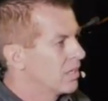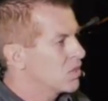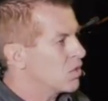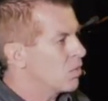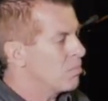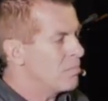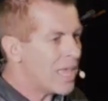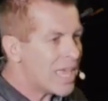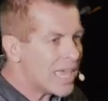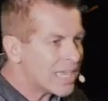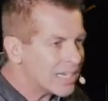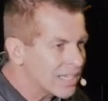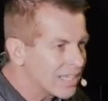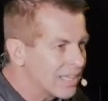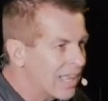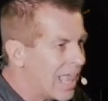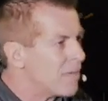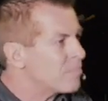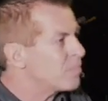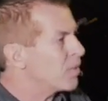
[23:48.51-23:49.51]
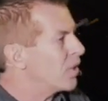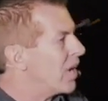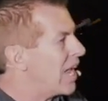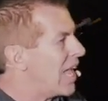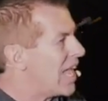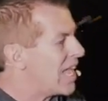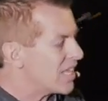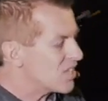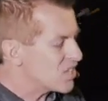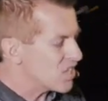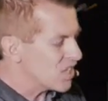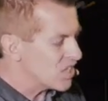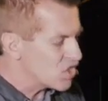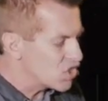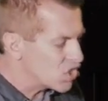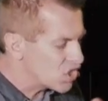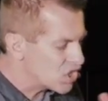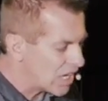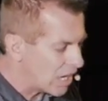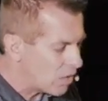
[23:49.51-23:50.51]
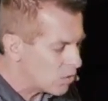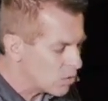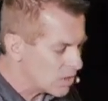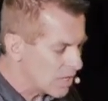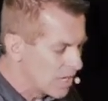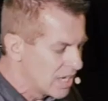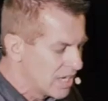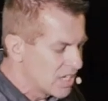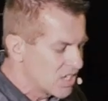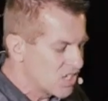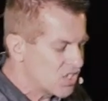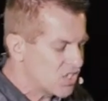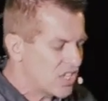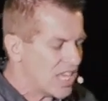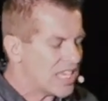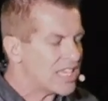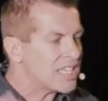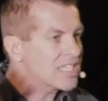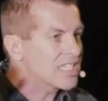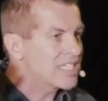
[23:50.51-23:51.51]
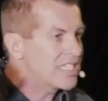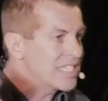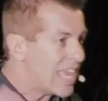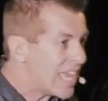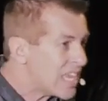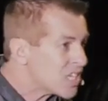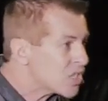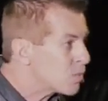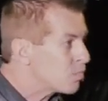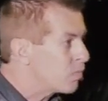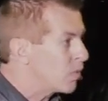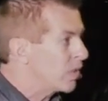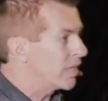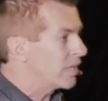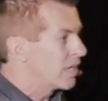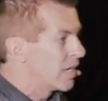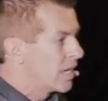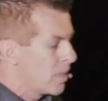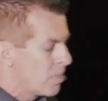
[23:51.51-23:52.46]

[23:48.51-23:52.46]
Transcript: So, man, clap your hands and shout, sing desperate,